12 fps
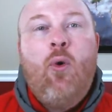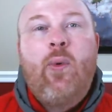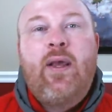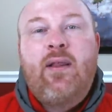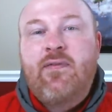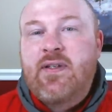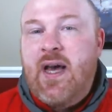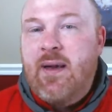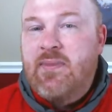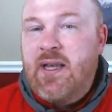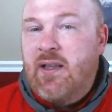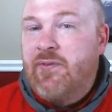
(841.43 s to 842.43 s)
Wheel of
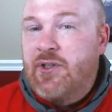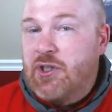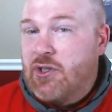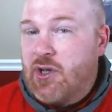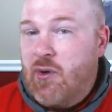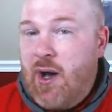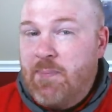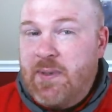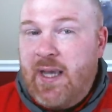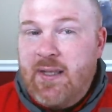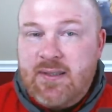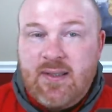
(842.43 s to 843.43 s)
Time television show
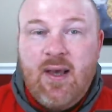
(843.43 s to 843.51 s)
updates,